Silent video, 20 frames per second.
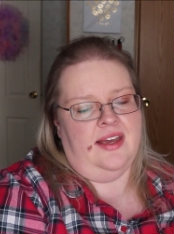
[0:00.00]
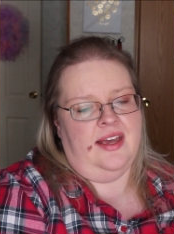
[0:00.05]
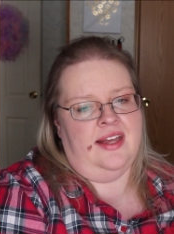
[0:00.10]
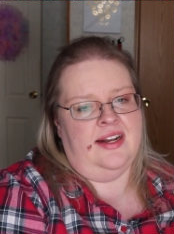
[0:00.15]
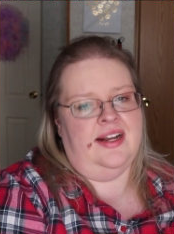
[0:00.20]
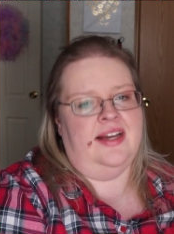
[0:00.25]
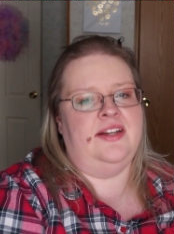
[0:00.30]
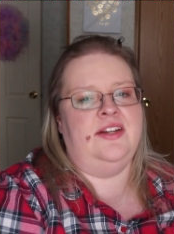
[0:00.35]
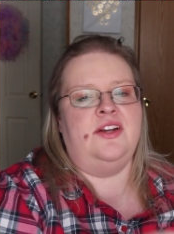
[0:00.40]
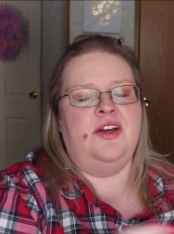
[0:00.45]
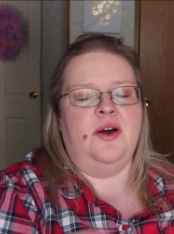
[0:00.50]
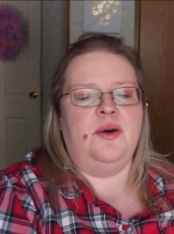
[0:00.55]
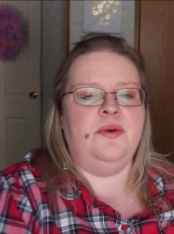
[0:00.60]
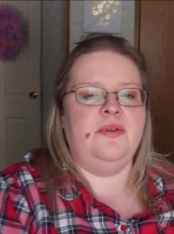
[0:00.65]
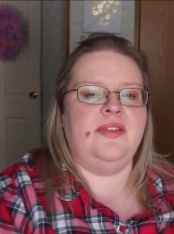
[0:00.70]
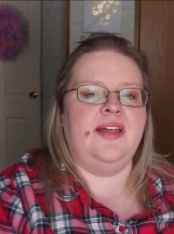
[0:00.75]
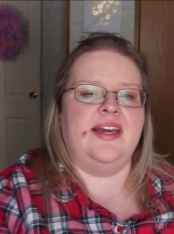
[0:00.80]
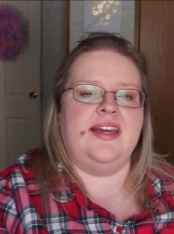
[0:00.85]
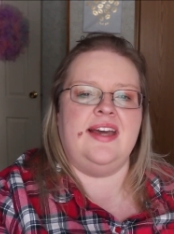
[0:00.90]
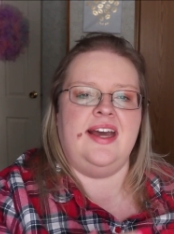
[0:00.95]
and I know,
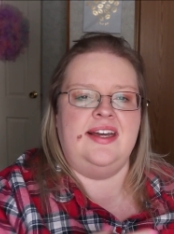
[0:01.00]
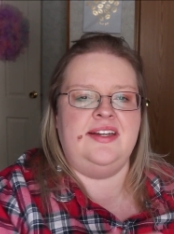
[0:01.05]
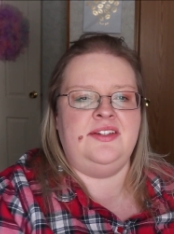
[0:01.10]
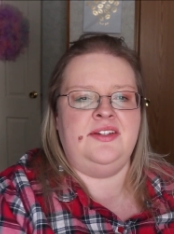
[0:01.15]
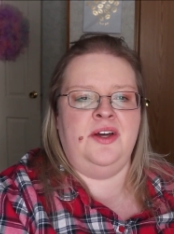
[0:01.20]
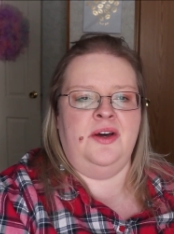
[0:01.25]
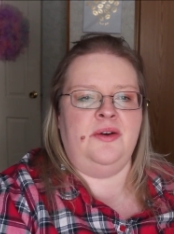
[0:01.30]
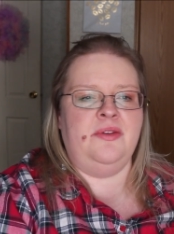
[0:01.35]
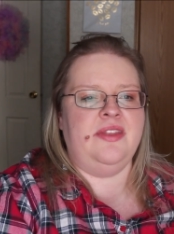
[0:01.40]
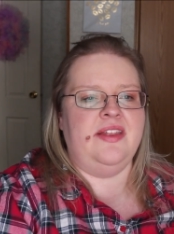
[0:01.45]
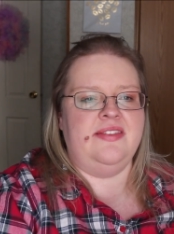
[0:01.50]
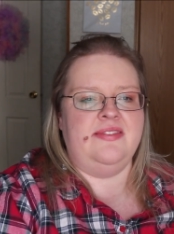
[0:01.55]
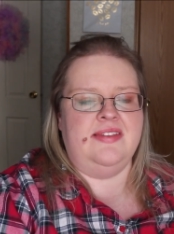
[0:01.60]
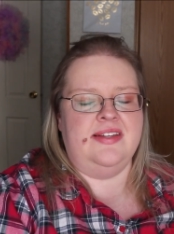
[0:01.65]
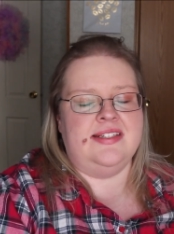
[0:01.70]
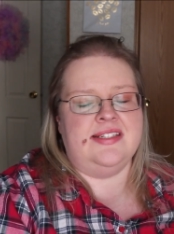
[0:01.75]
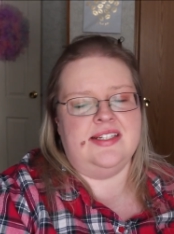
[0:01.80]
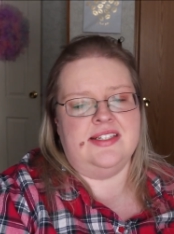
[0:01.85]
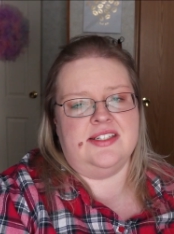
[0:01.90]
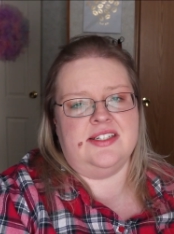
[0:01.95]
like, I know that
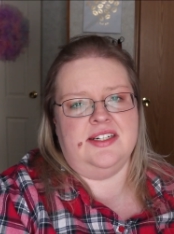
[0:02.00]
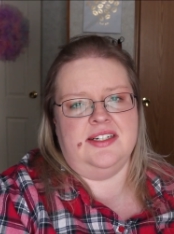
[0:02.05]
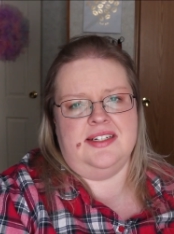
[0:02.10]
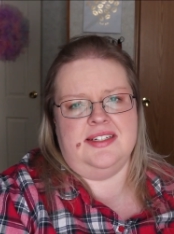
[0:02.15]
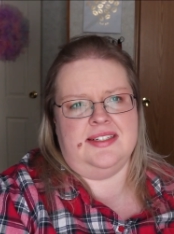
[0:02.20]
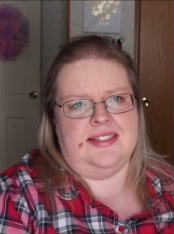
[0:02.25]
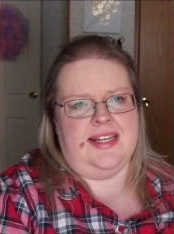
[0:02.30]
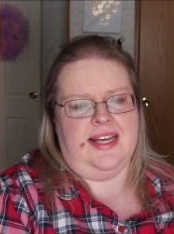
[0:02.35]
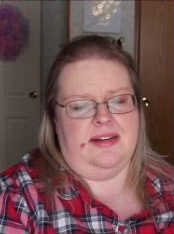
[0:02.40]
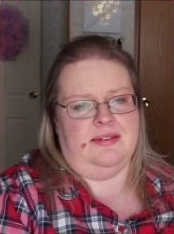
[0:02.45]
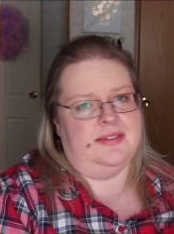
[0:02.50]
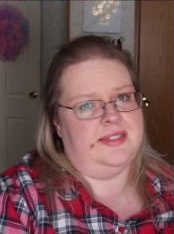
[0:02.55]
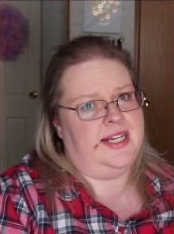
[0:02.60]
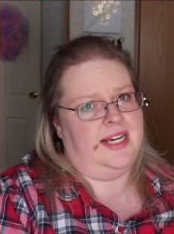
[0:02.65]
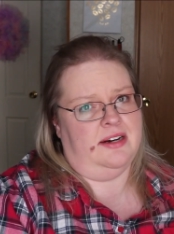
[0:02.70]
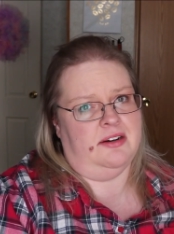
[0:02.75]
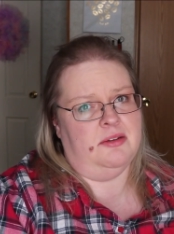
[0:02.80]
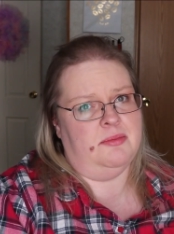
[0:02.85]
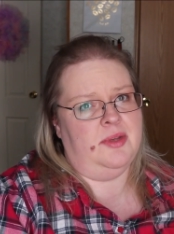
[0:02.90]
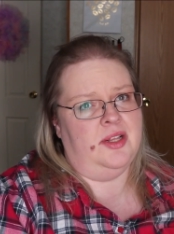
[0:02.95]
this is gonna sound
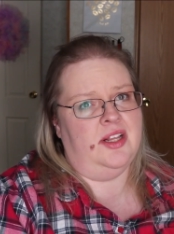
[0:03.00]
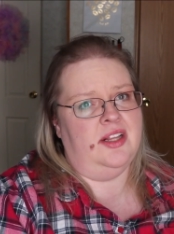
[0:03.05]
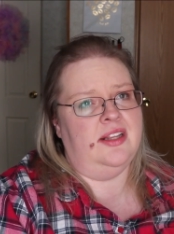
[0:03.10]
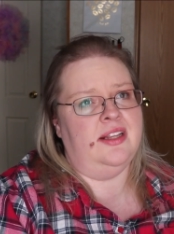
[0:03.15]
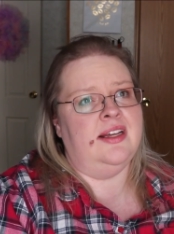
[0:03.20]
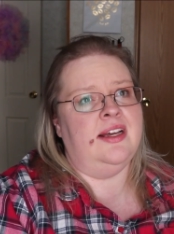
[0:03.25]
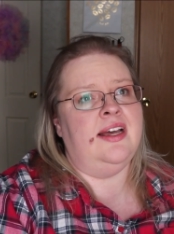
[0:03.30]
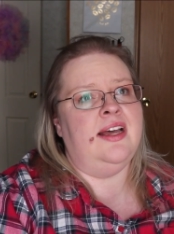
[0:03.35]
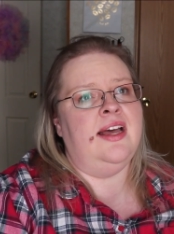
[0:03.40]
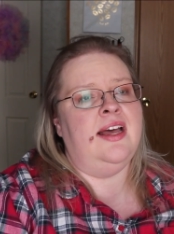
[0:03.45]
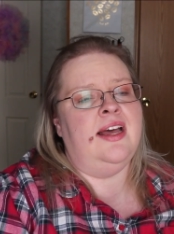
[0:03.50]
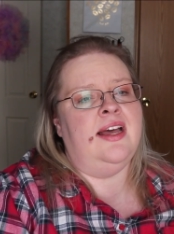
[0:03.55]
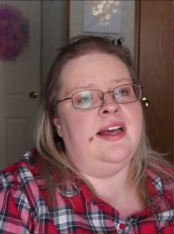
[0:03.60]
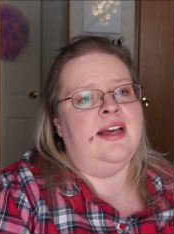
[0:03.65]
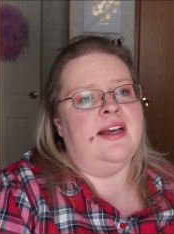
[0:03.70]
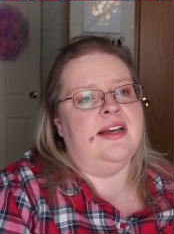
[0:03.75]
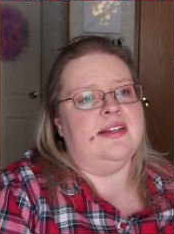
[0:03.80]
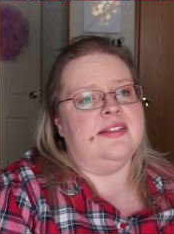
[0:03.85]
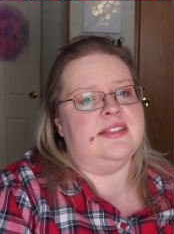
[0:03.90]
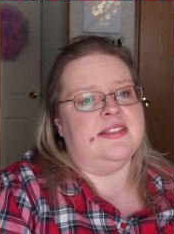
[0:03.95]
terrible,
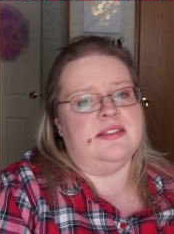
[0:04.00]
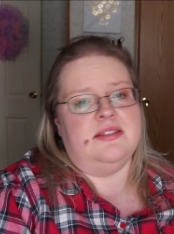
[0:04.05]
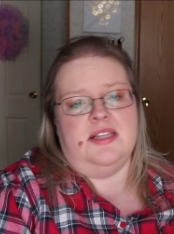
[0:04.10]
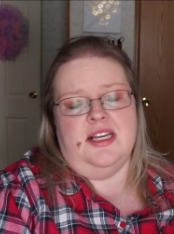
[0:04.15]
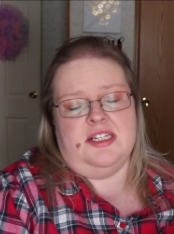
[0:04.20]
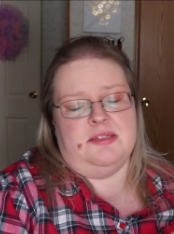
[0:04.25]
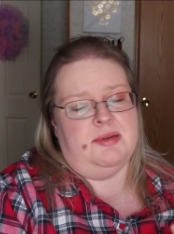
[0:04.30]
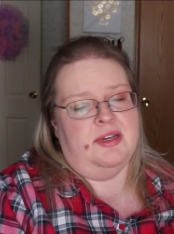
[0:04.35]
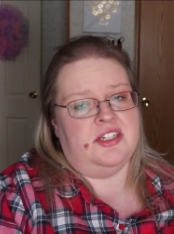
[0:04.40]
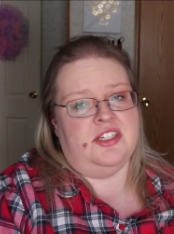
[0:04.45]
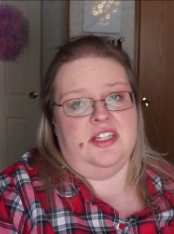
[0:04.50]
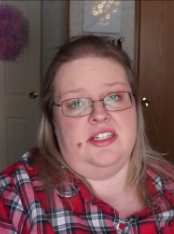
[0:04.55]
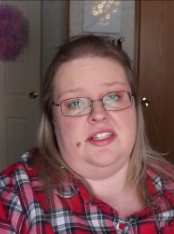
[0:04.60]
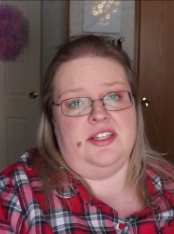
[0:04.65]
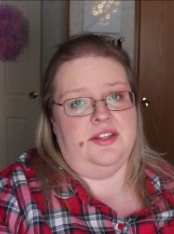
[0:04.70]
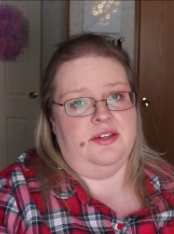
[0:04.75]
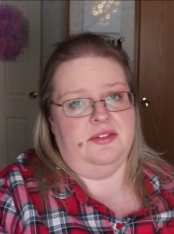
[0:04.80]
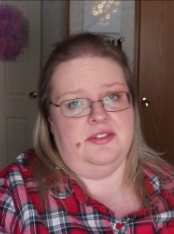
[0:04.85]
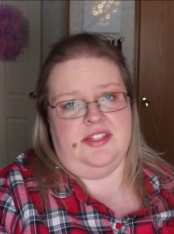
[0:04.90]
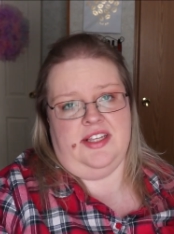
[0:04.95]
especially
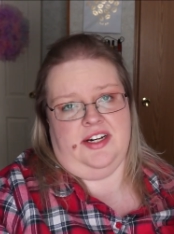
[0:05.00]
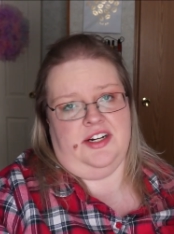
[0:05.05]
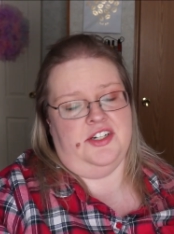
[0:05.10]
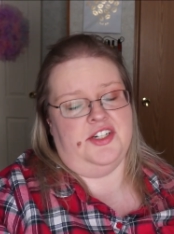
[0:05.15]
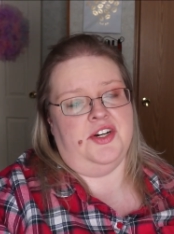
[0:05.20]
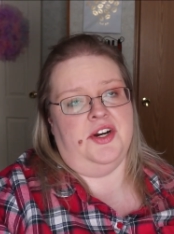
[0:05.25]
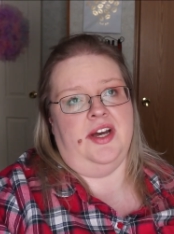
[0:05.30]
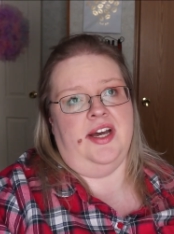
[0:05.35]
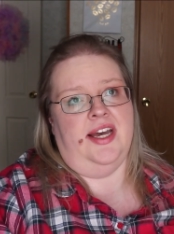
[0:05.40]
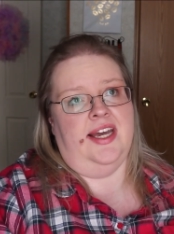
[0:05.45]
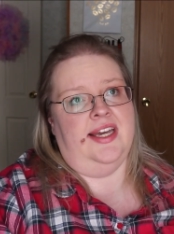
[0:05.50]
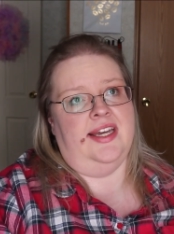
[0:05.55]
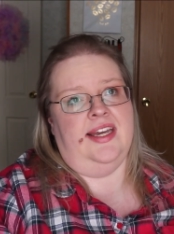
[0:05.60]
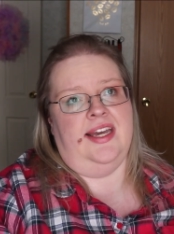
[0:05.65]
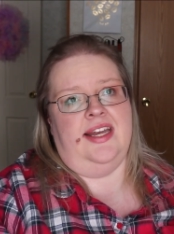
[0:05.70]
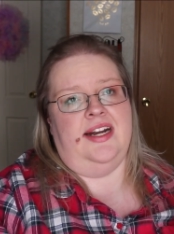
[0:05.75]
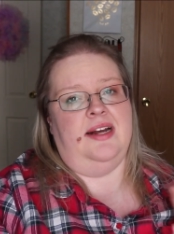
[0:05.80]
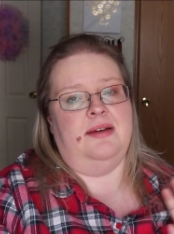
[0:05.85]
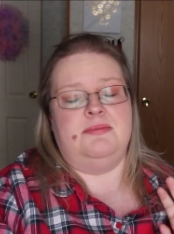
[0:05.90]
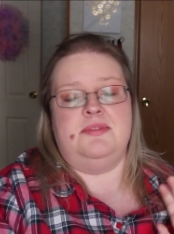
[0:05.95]
to those that are
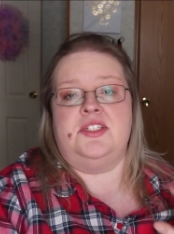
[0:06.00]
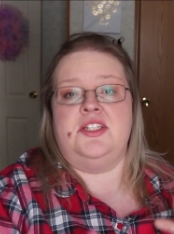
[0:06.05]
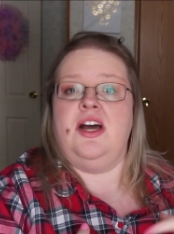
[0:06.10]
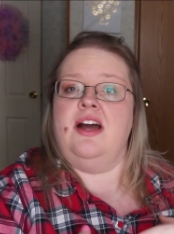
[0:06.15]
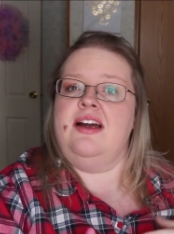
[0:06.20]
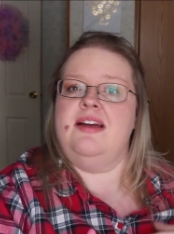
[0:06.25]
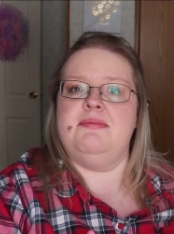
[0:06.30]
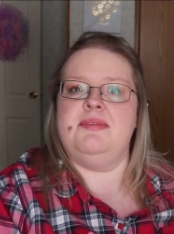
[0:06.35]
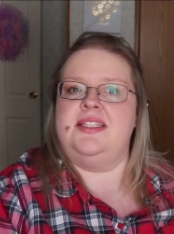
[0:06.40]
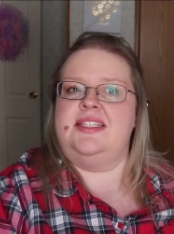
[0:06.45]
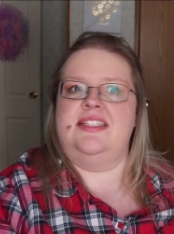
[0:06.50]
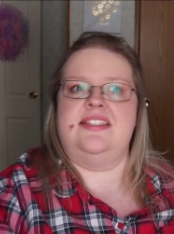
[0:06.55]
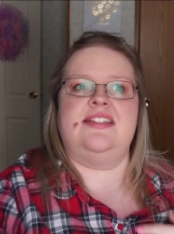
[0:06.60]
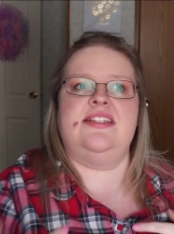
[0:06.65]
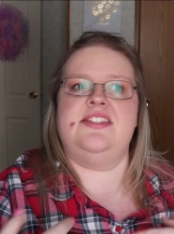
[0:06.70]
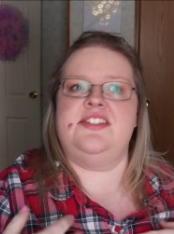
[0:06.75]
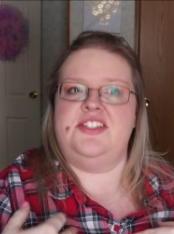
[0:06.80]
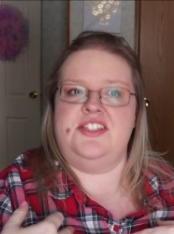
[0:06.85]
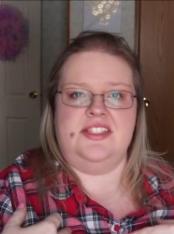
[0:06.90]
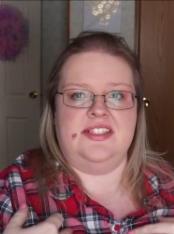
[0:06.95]
trying and I'm sorry but
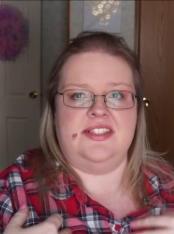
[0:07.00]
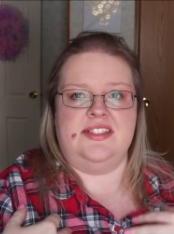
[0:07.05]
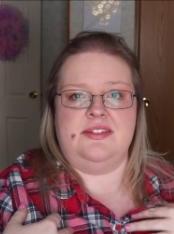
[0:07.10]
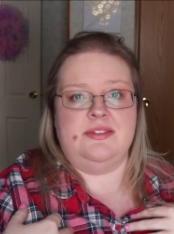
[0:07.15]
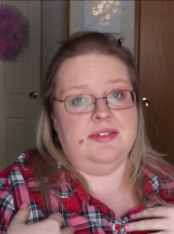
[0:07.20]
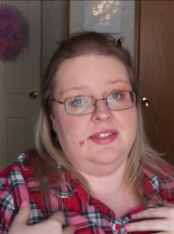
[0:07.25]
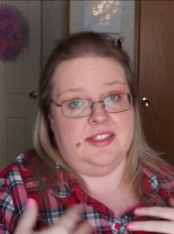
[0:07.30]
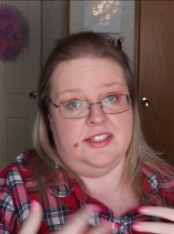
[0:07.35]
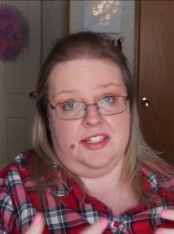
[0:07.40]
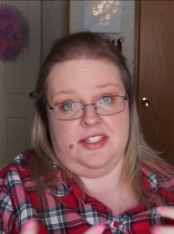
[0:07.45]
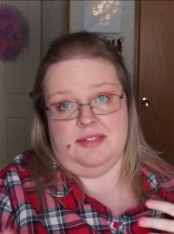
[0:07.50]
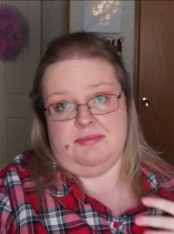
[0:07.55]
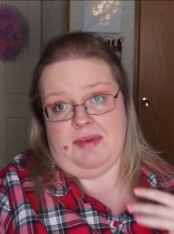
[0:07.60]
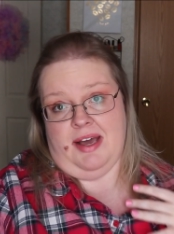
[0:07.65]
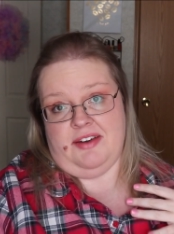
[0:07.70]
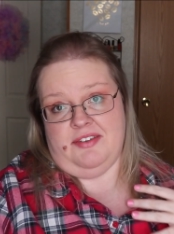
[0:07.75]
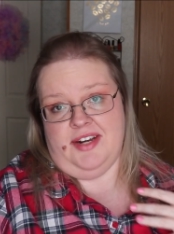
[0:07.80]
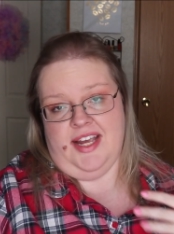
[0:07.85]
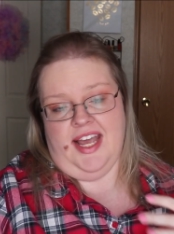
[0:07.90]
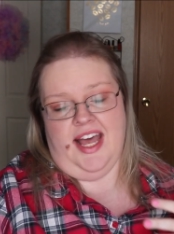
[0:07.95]
this is just this is
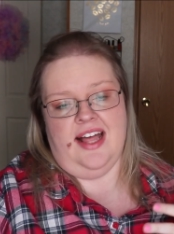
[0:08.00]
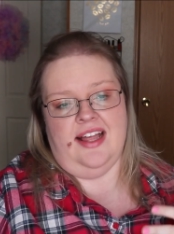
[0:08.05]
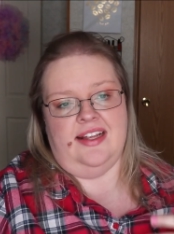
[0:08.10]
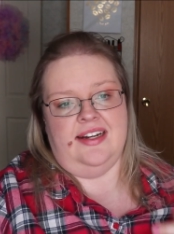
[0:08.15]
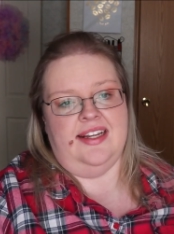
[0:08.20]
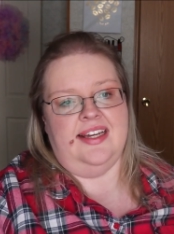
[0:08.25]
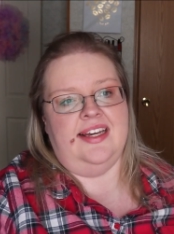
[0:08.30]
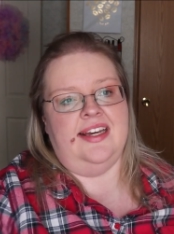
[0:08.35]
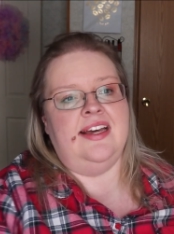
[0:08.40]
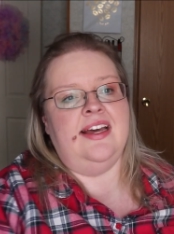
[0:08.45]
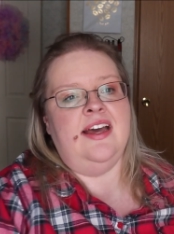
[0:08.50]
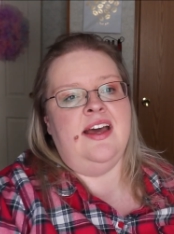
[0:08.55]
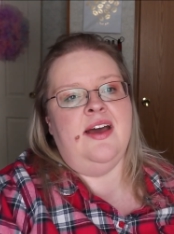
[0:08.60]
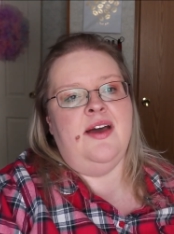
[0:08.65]
my reality.